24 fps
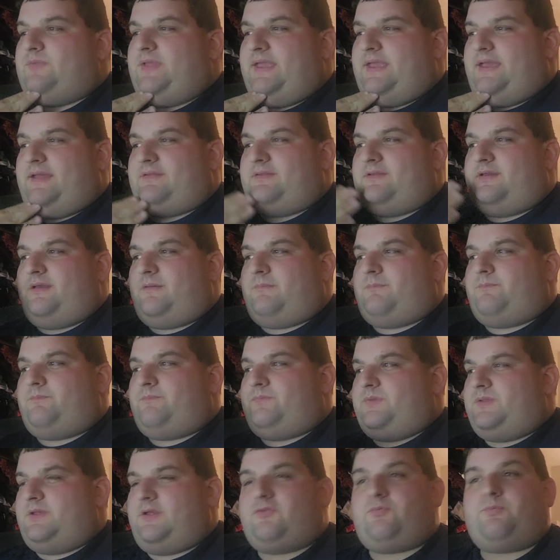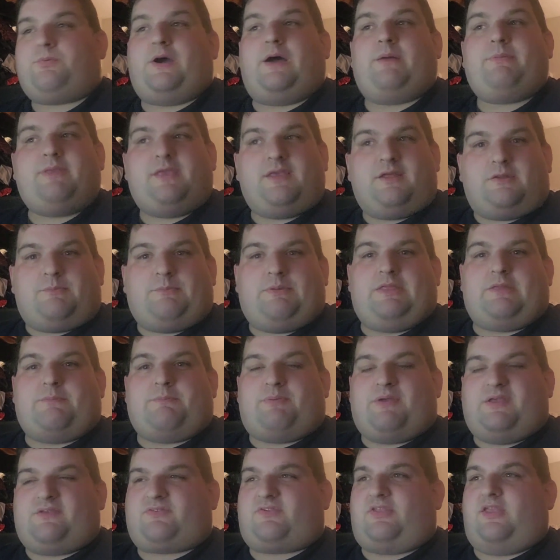And um, it's probably going to be the
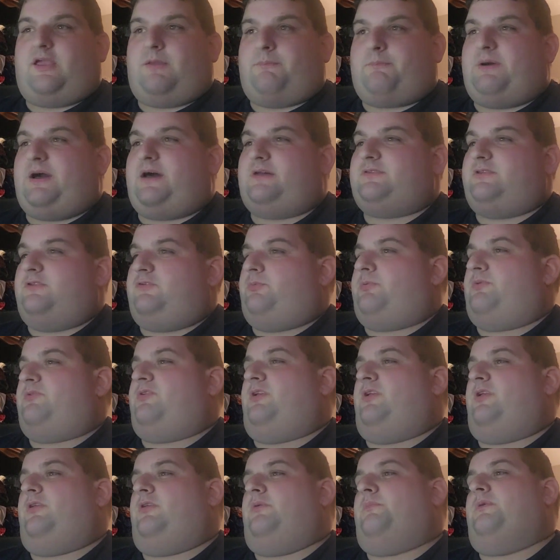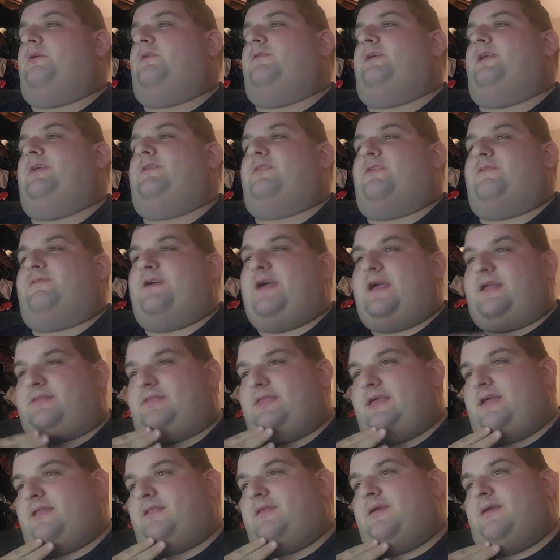best thing about this particular movie is the fact
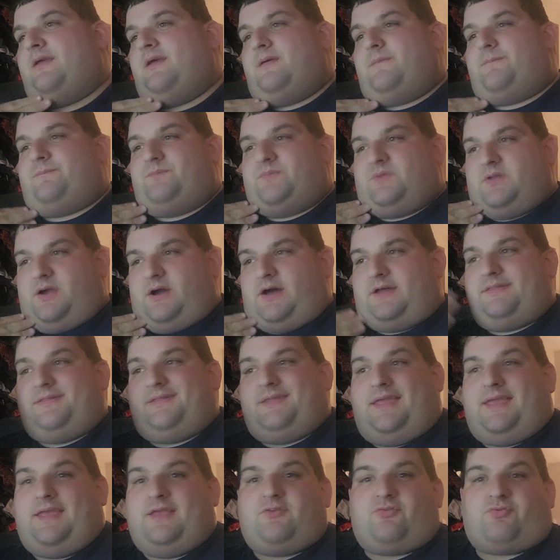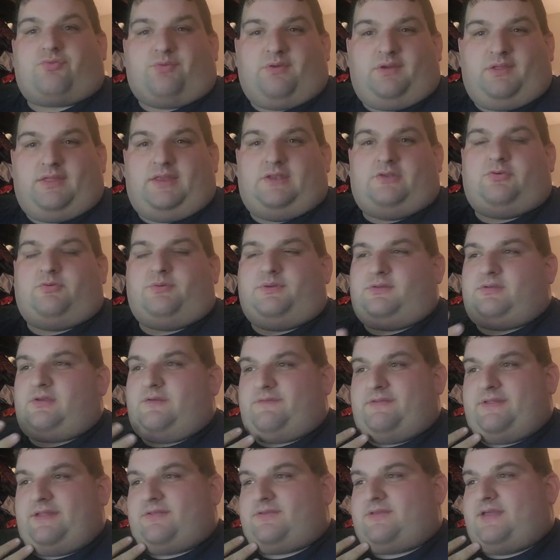that Hutton is really doing
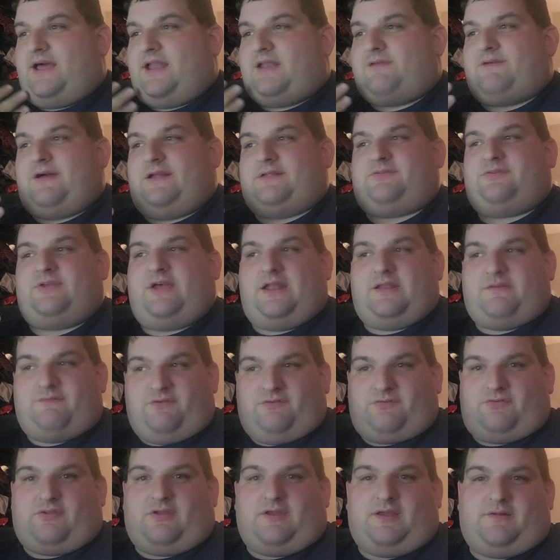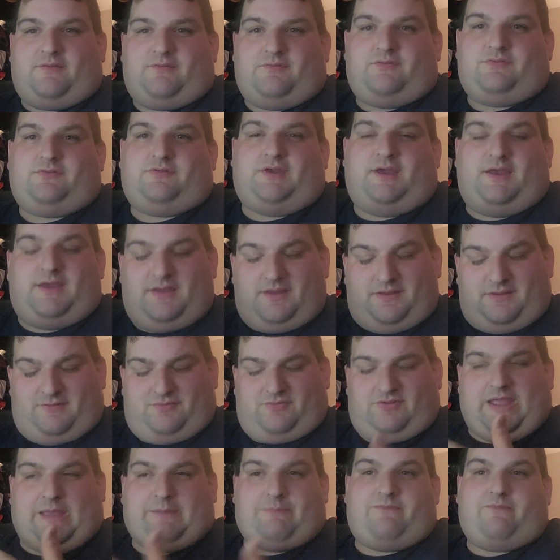something that's kind of outside of his t-
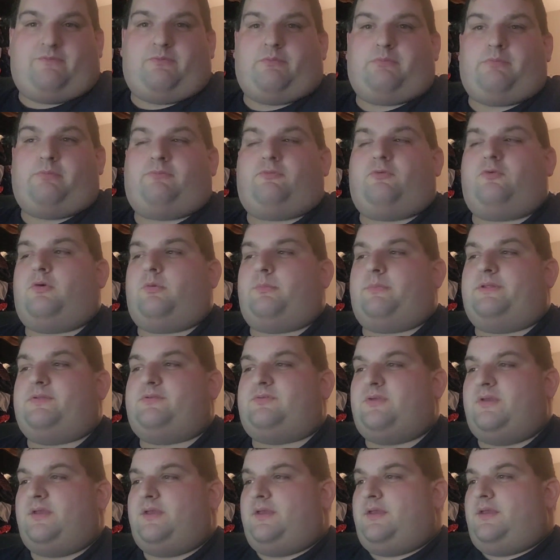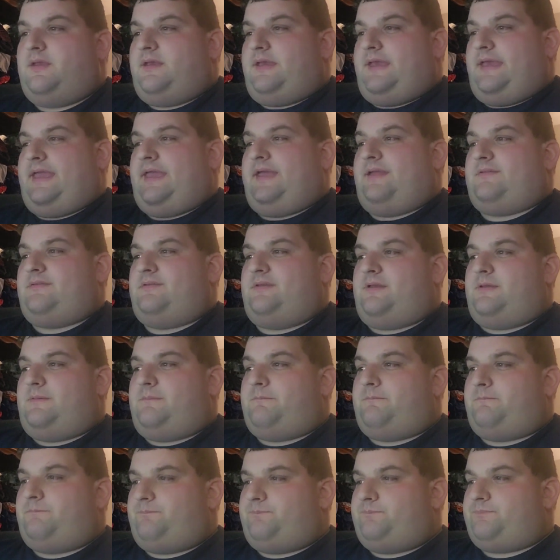his type of performance, and
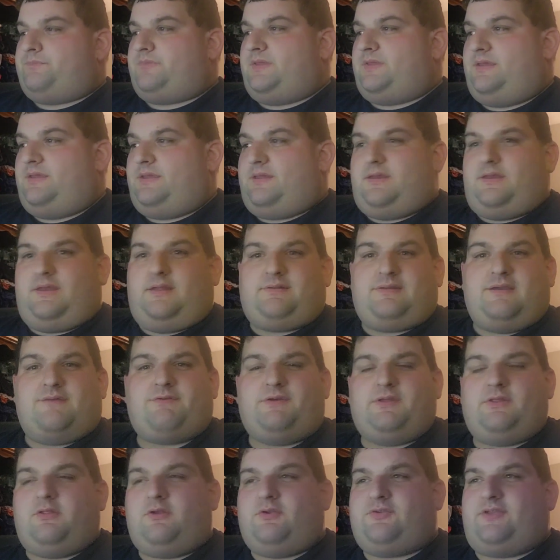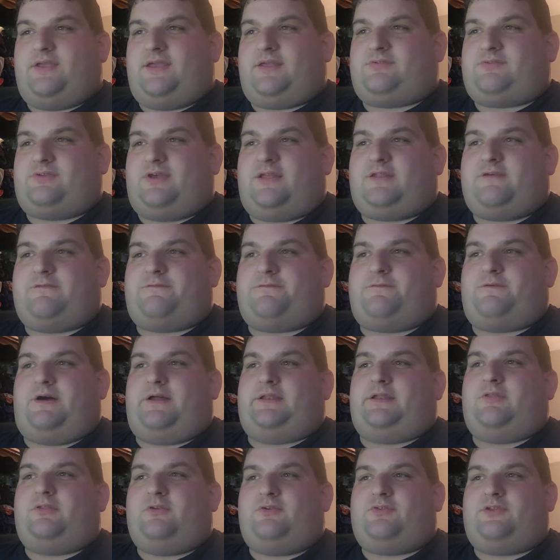um, it definitely looks like a ton of
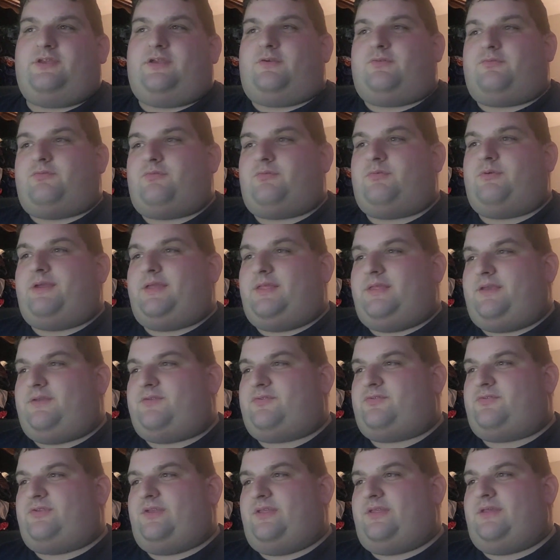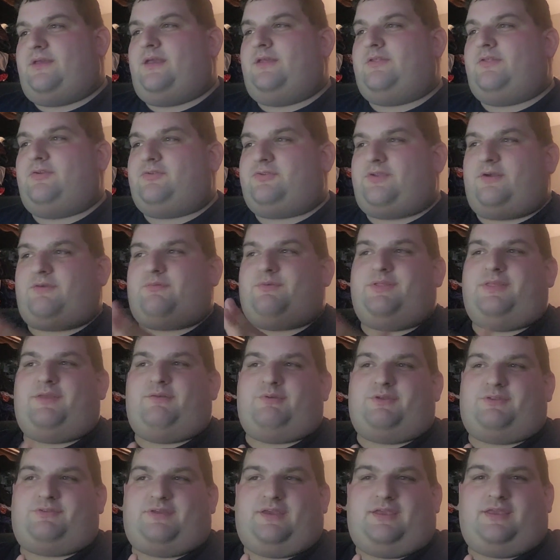fun. It looks like a really sil- it looks like a really
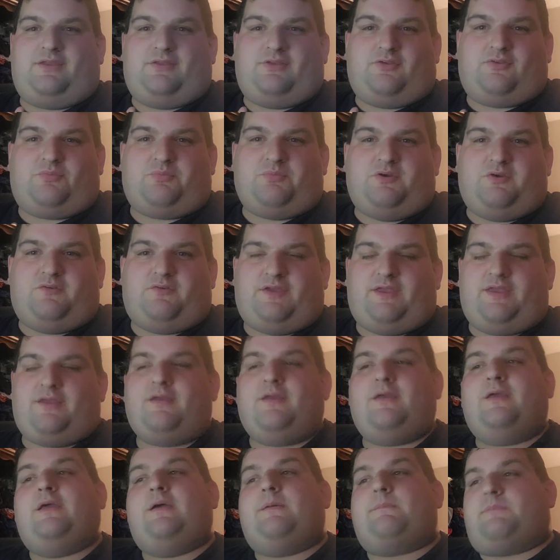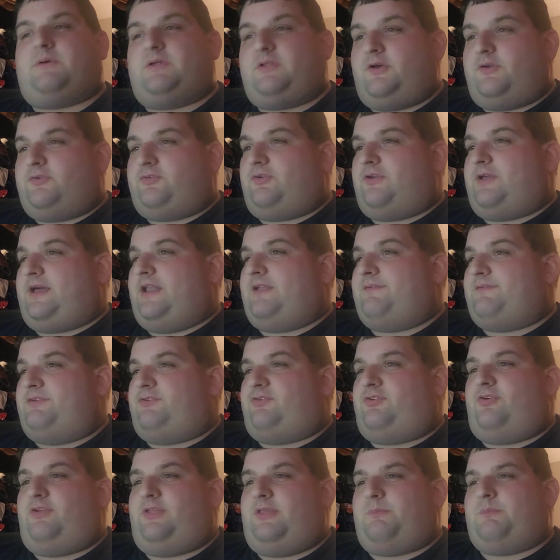ridiculous movie, but also kind of a
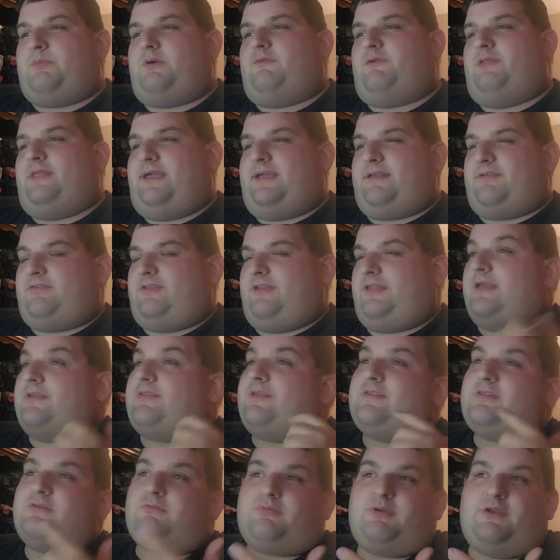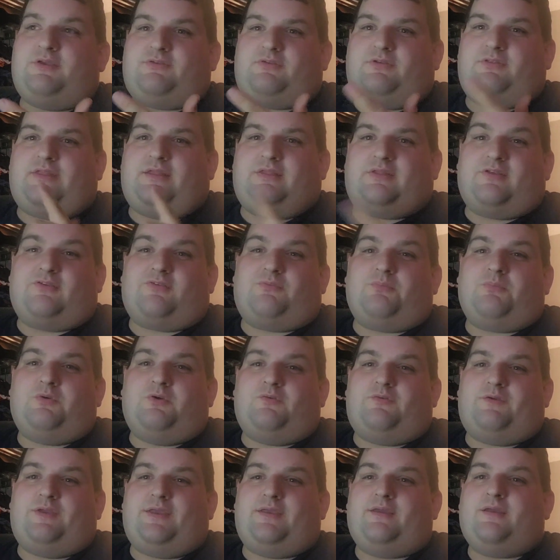chilling movie. Like I said, I think the reason that this
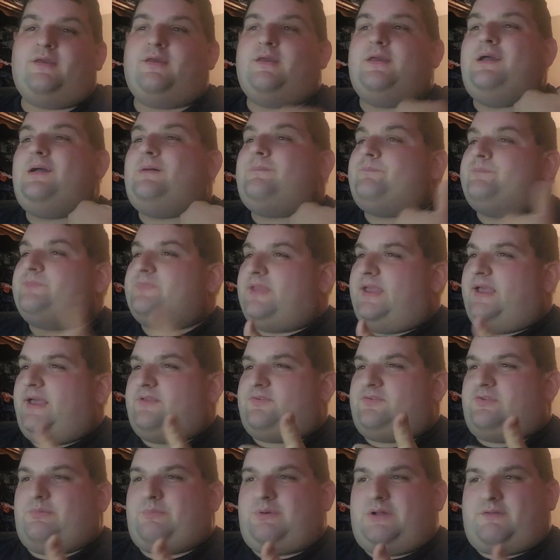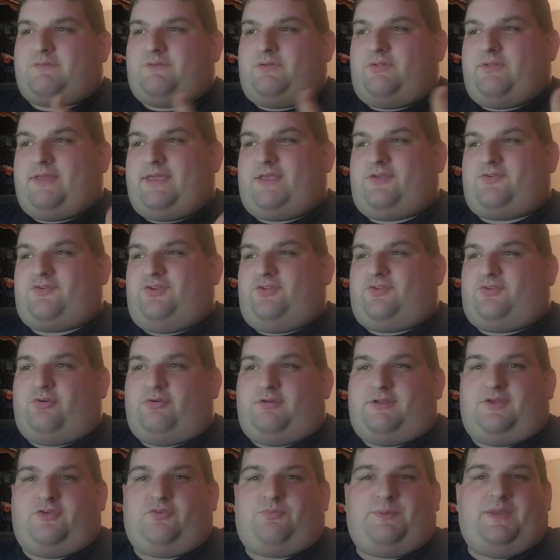movie has somewhat of a legacy to
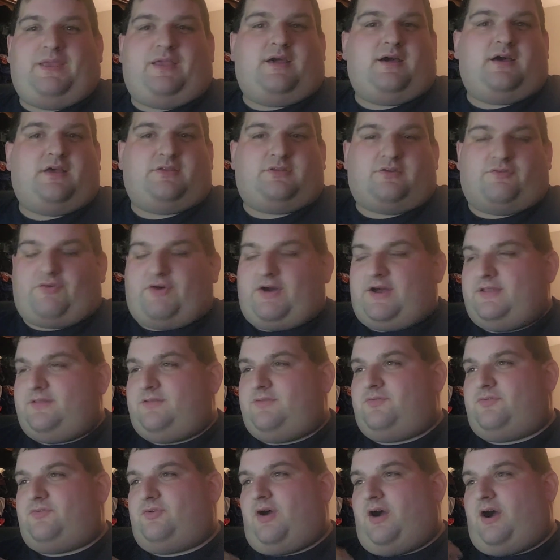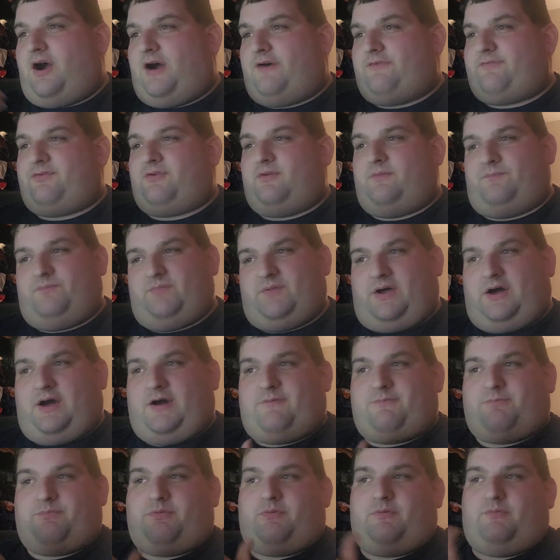it is because of Hutton's off
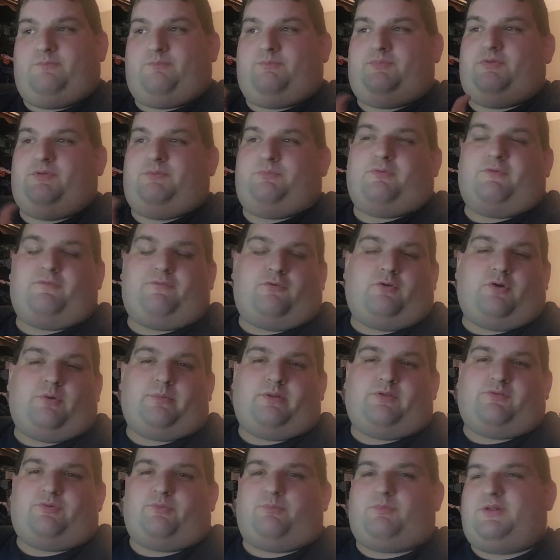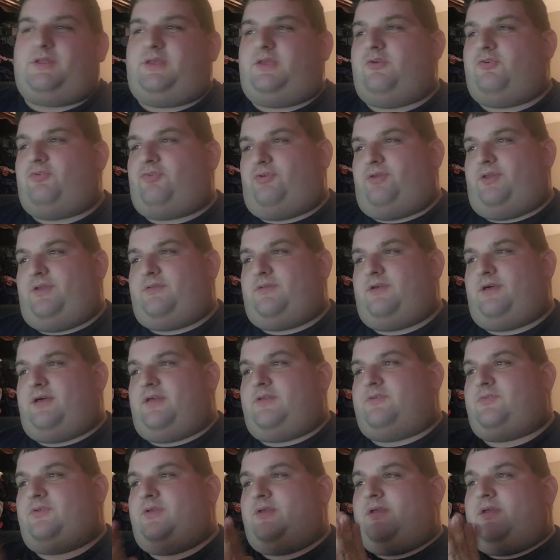off performance from what he usually
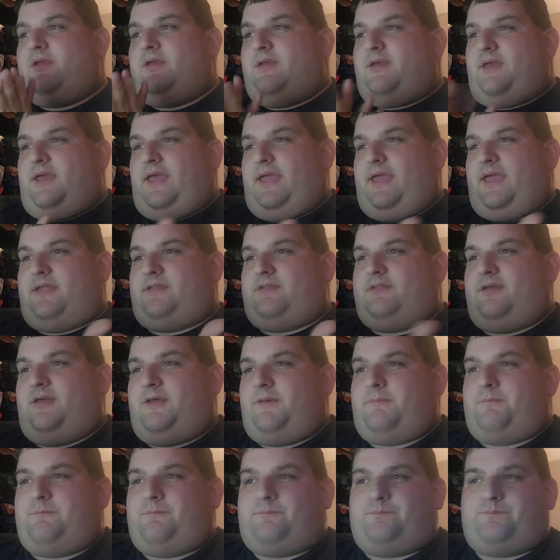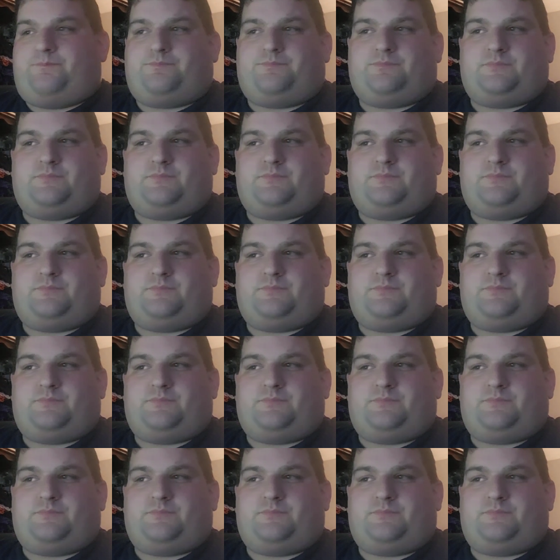does, and um,